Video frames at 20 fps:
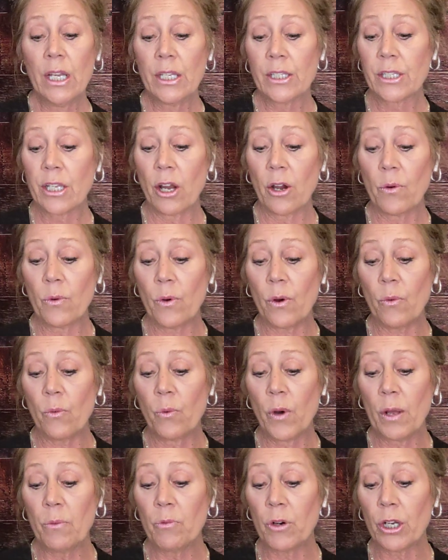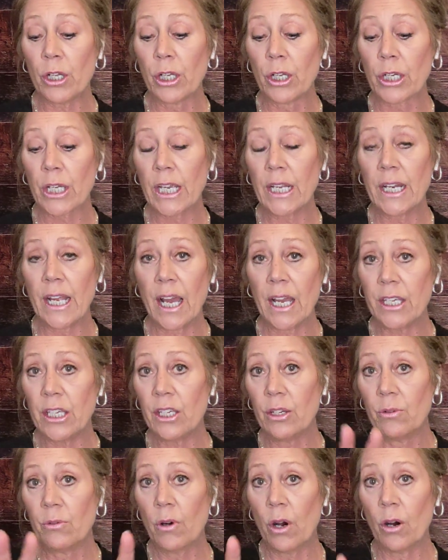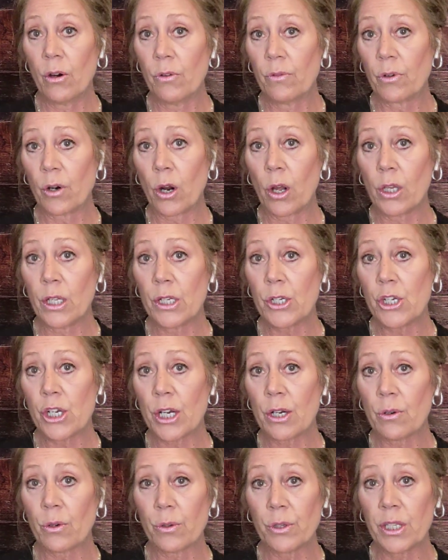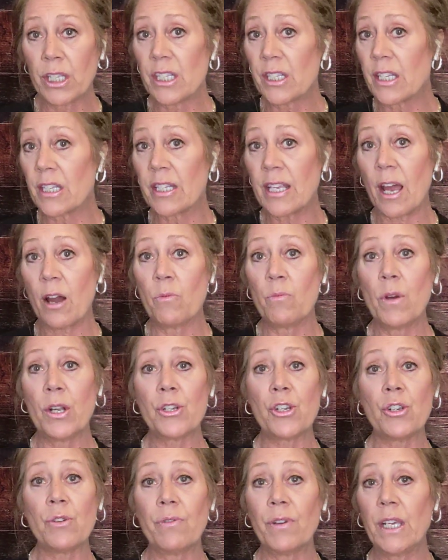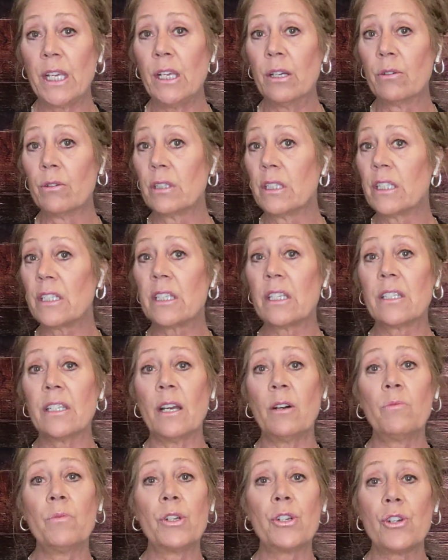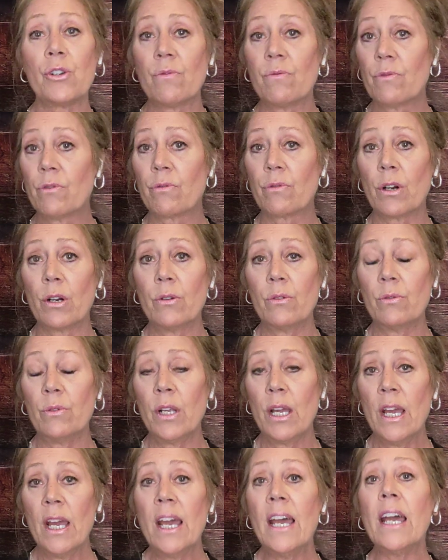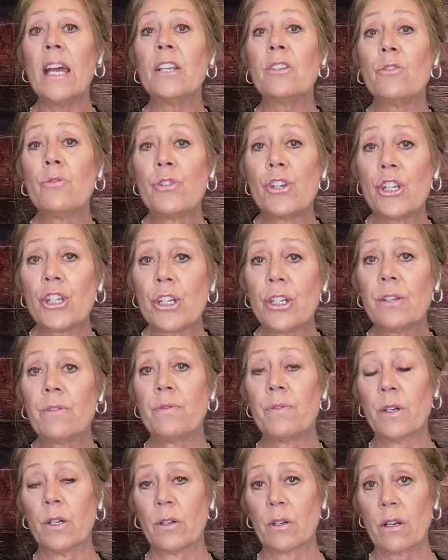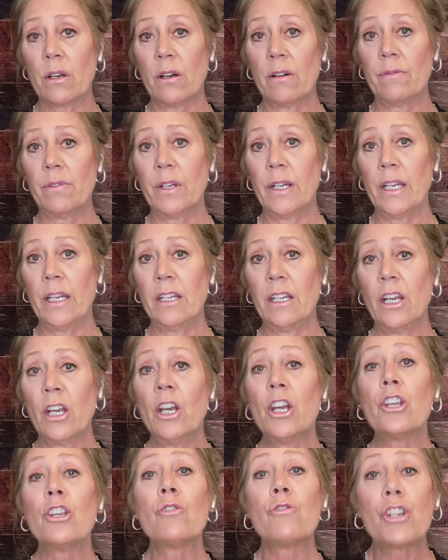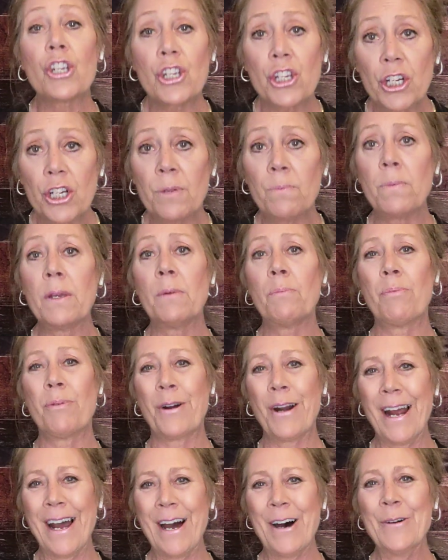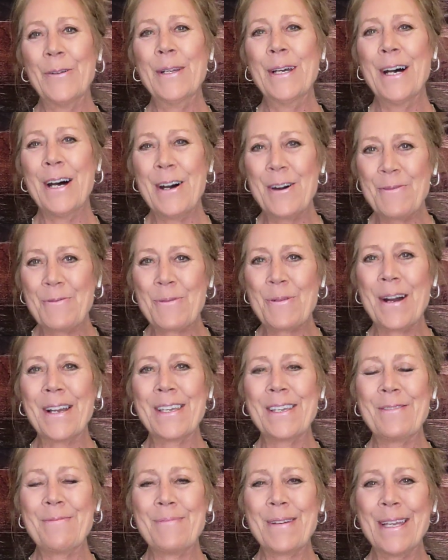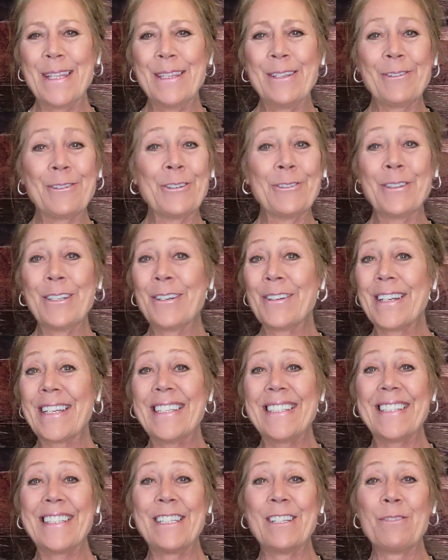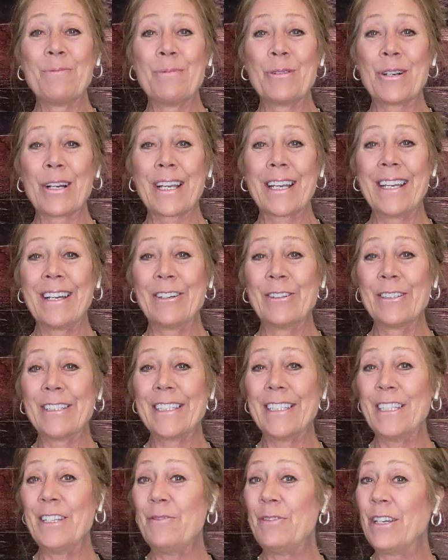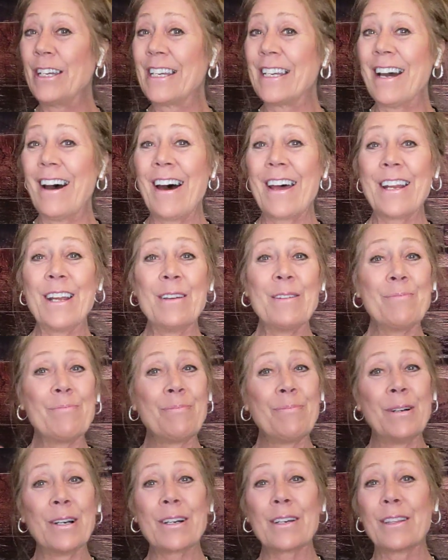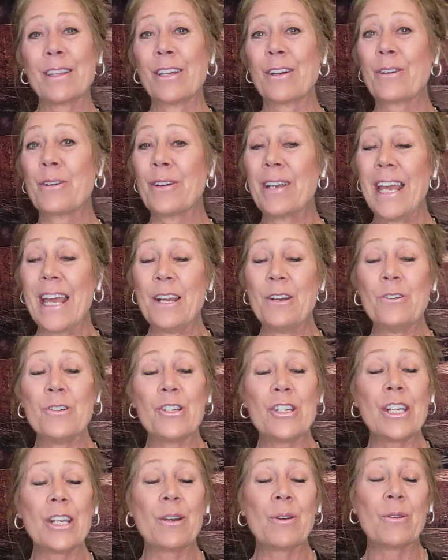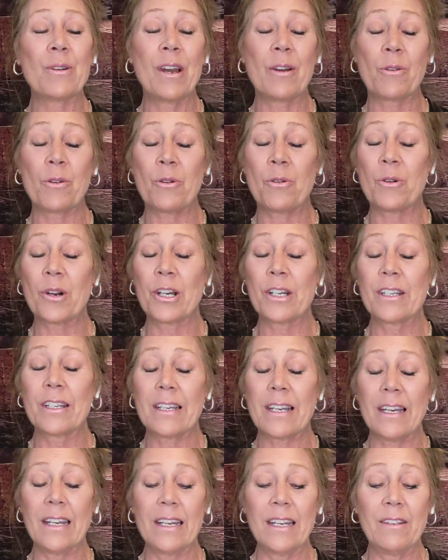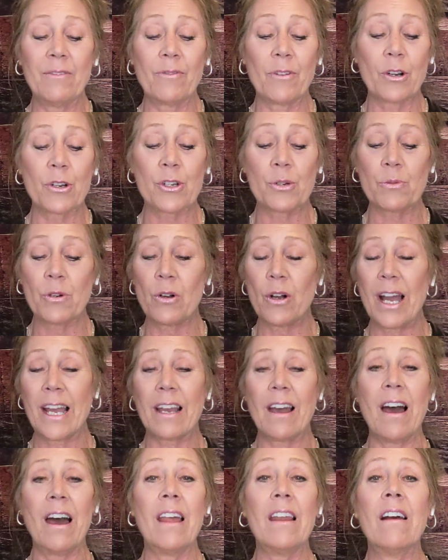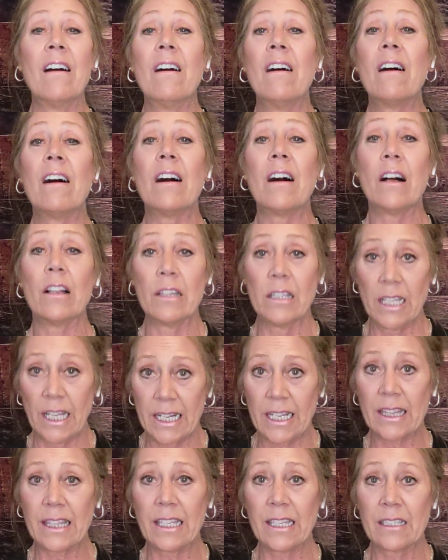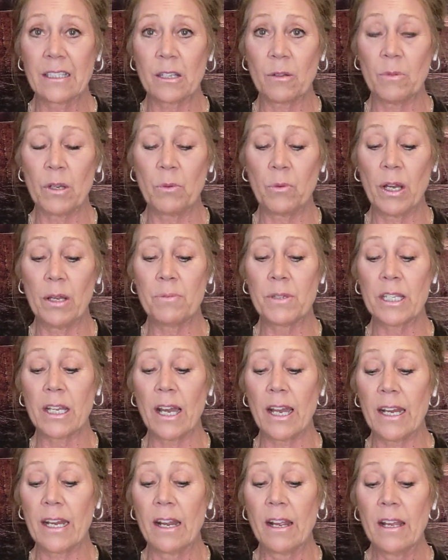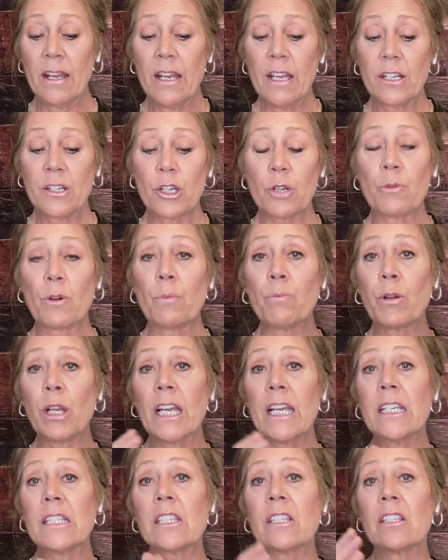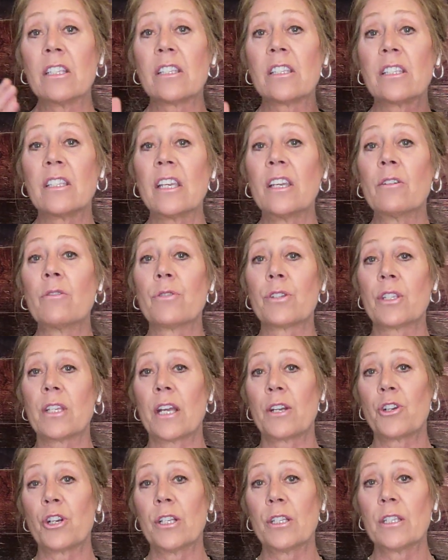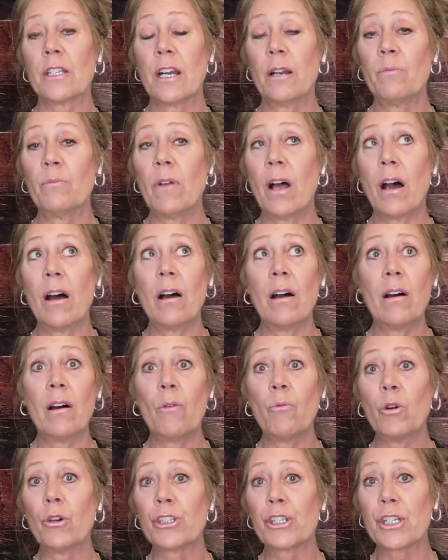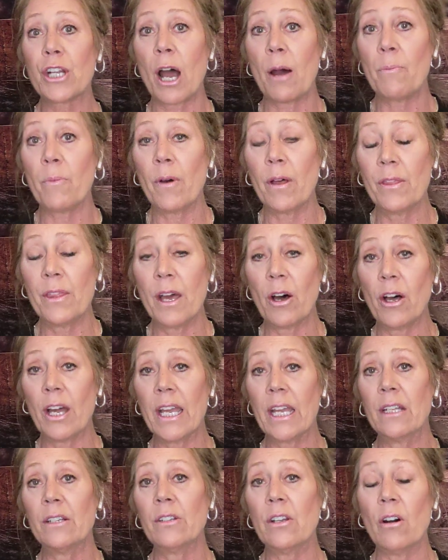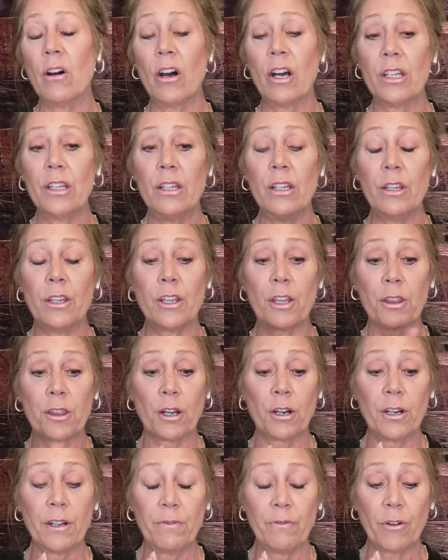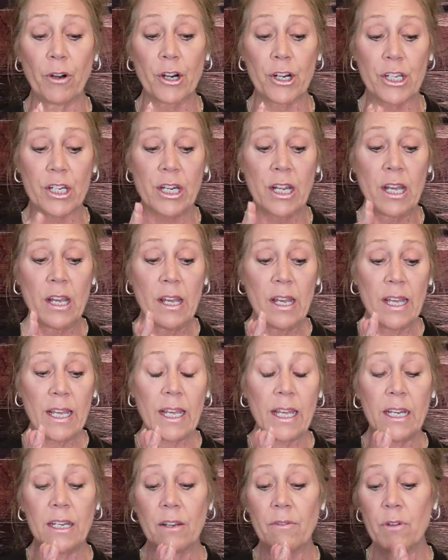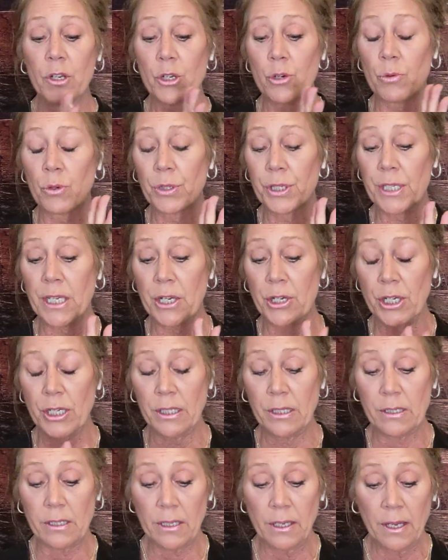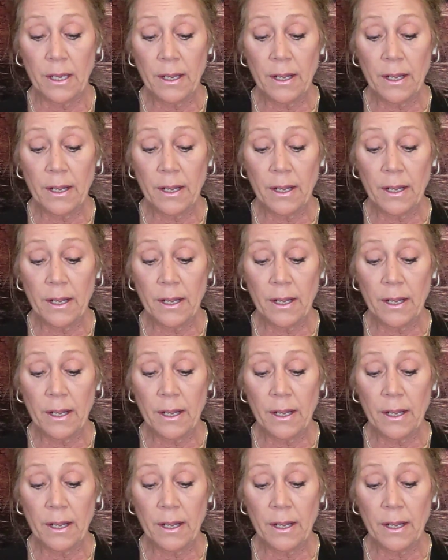So when we're looking at you overall in general, this is how much you've healed. This is how much you've grown. And you should feel confident. You should be proud of what you've been through. There is no more guilt. And if you got it, book the energy cord cutting virtual. I got a lot of things on my website to replace the single sessions that I'm, uh, will stop and they'll end on the thirty-first, individual sessions,